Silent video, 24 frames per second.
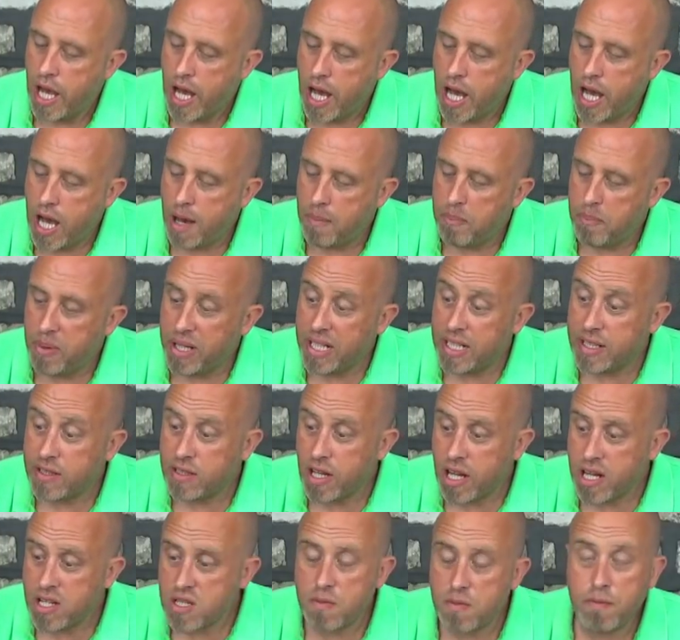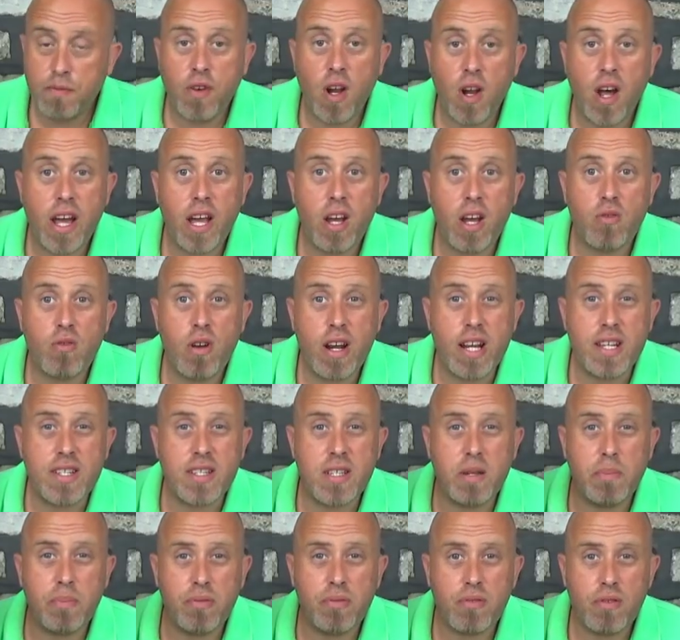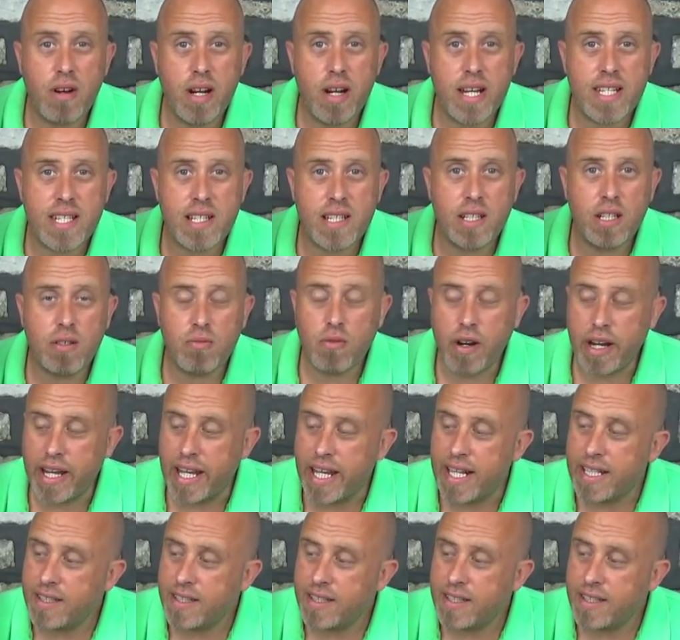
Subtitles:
But it does fly alright, surprisingly right.